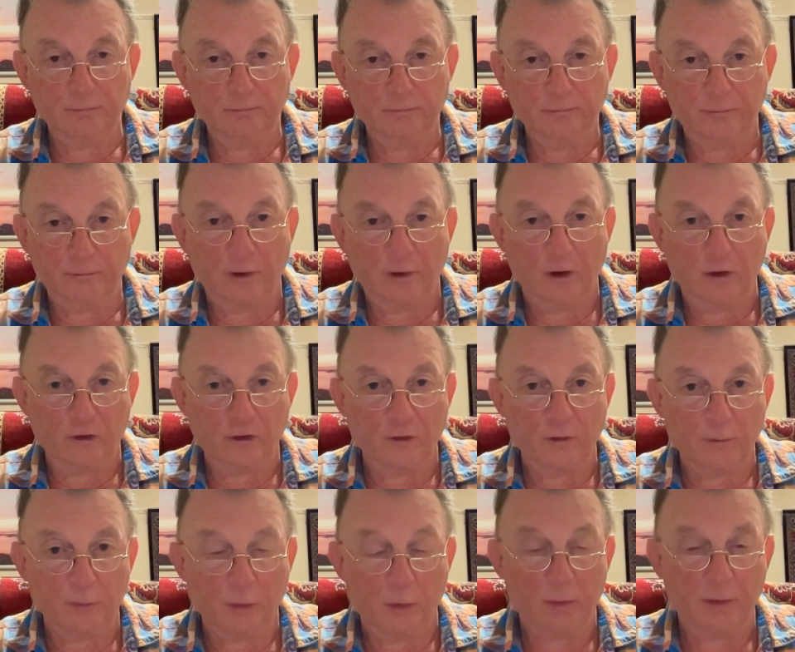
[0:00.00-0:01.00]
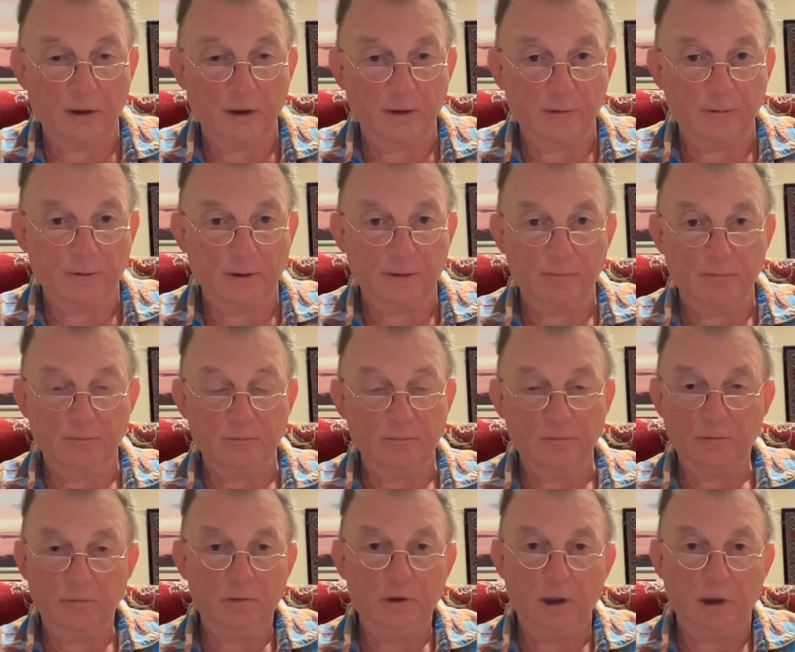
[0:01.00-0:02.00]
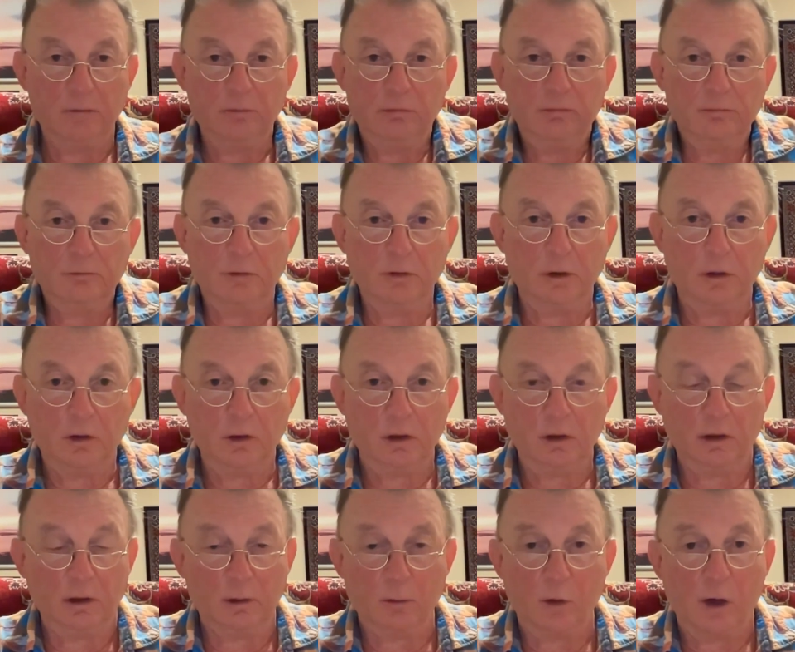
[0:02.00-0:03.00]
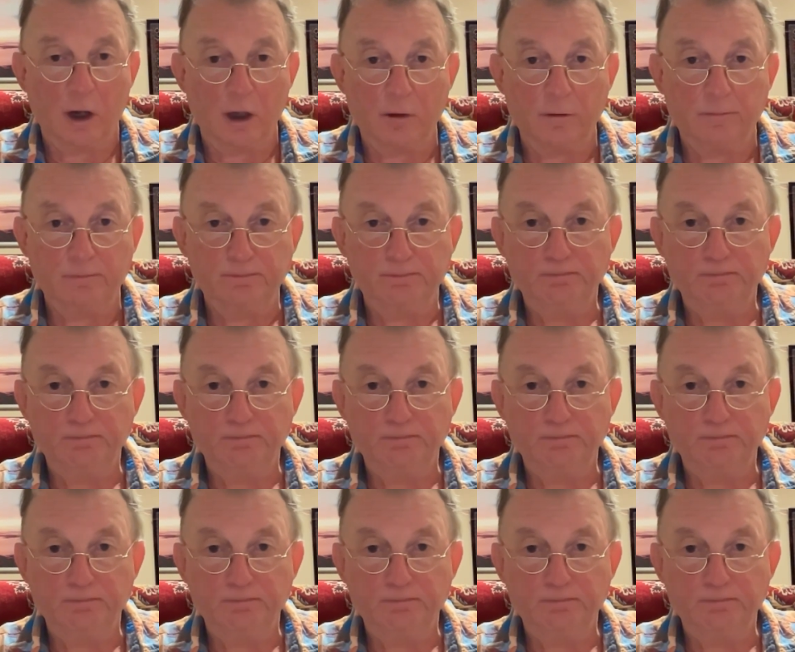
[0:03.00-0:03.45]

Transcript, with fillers: function properly for, you know, little while.